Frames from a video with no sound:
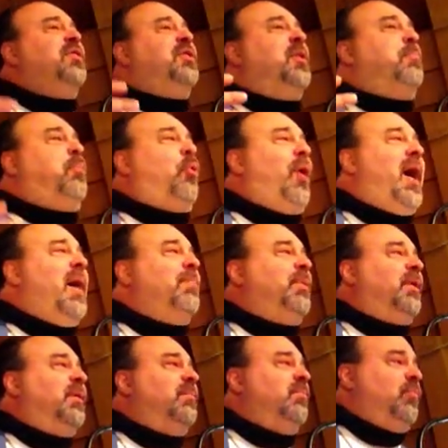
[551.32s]
The
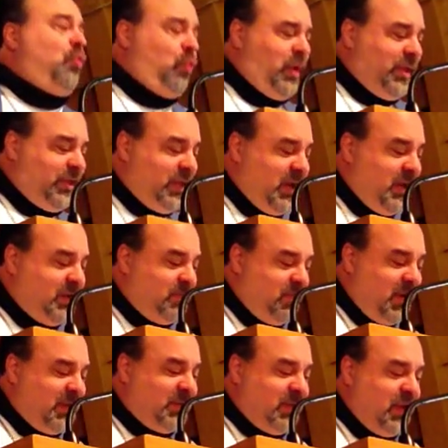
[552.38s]
problem with these
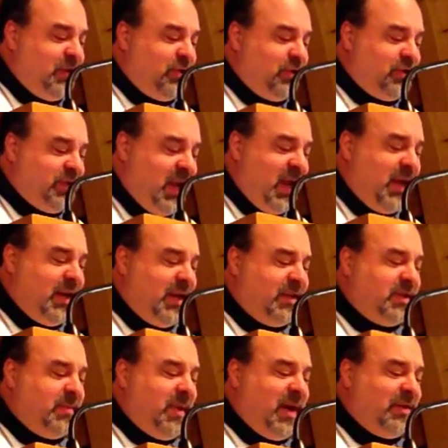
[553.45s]

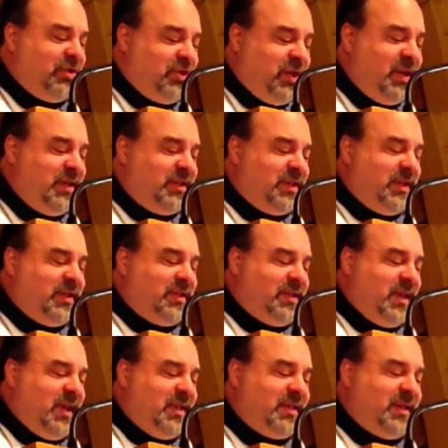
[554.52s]
misunderstandings about
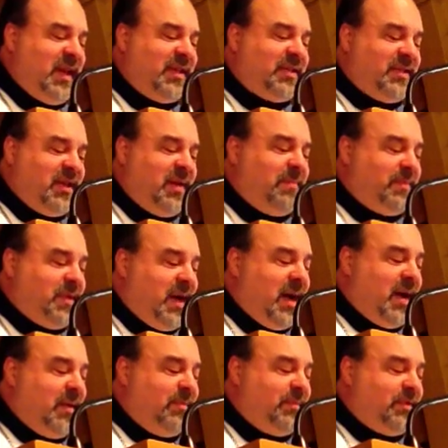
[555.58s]
Jesus is that
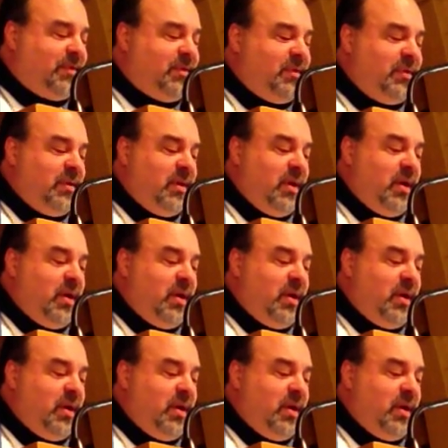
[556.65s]
sometimes